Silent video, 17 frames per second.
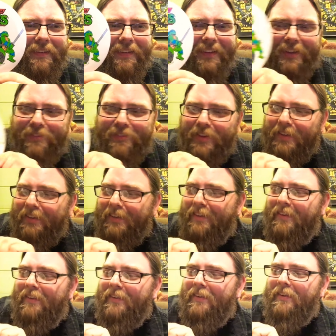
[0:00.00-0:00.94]
I love it.
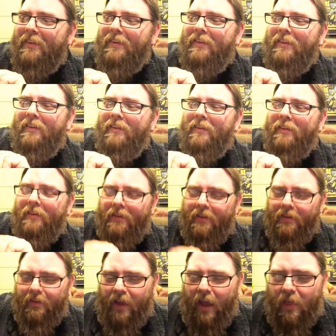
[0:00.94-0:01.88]

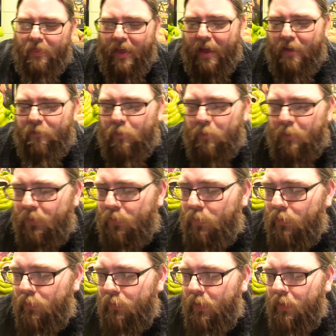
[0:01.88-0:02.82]
Got that from a
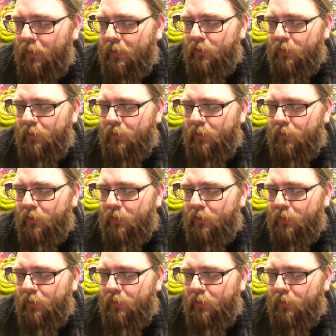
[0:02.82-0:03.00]
dude,